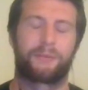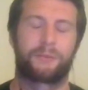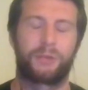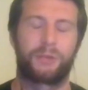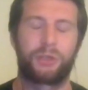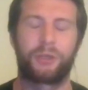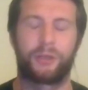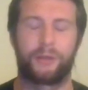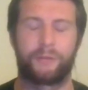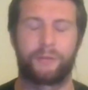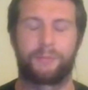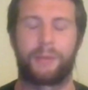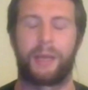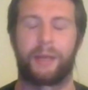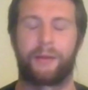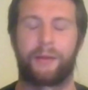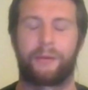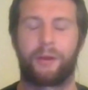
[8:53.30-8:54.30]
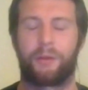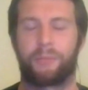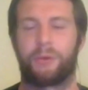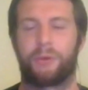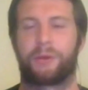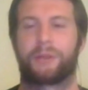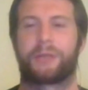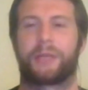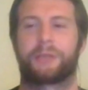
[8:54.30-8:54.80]
Should have paid a lot more
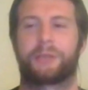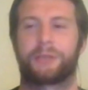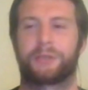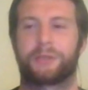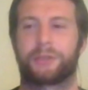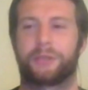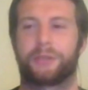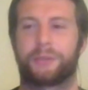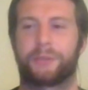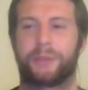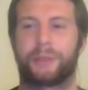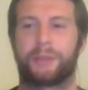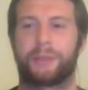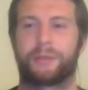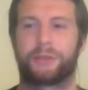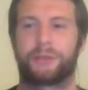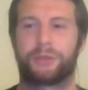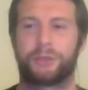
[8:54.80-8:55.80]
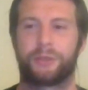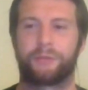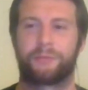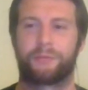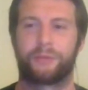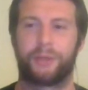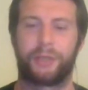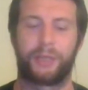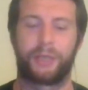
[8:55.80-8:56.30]
attention to and should have
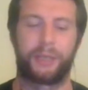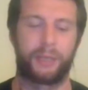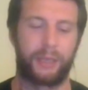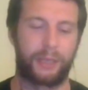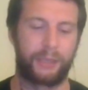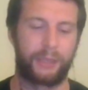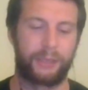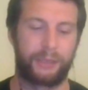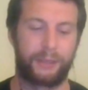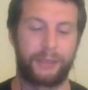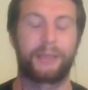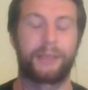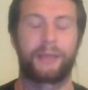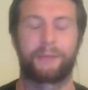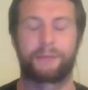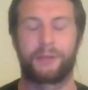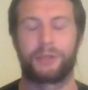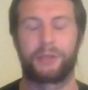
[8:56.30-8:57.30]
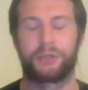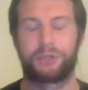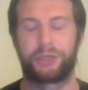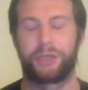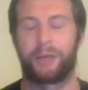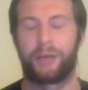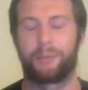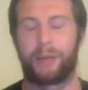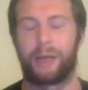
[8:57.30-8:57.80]
really like given a shit
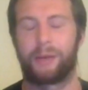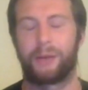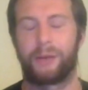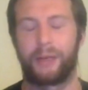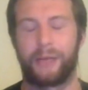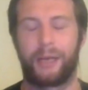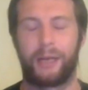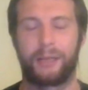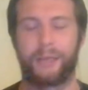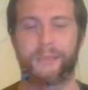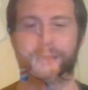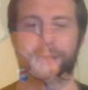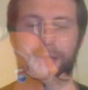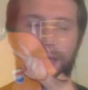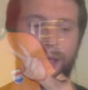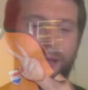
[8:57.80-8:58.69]
about in hindsight.